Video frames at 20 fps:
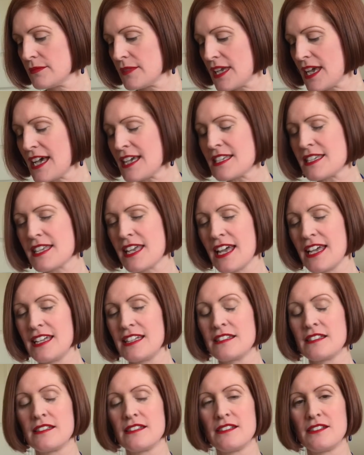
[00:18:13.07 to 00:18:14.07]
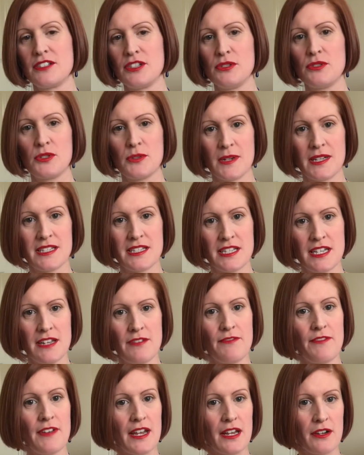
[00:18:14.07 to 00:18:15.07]
Cascade 220
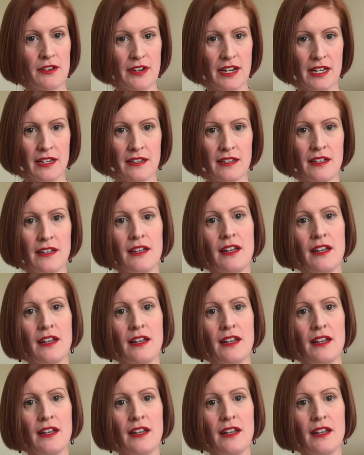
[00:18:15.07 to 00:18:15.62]
fingering,